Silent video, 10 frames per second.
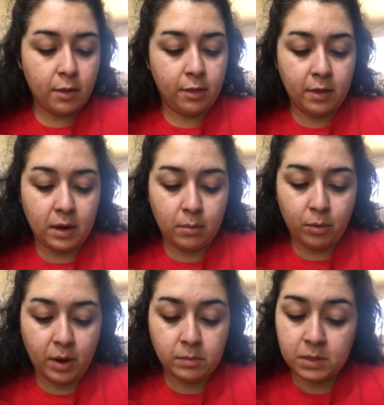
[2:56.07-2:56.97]
thin
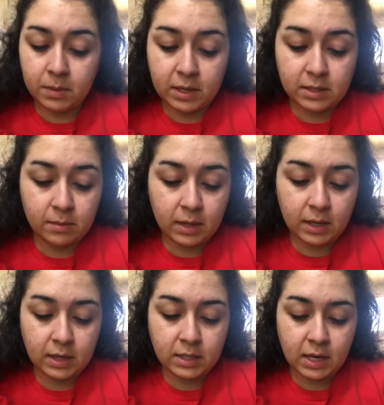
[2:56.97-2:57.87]
prep specimen
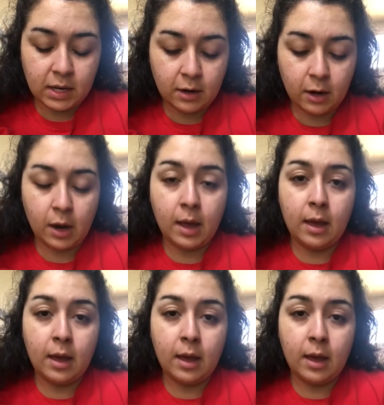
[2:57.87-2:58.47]
container,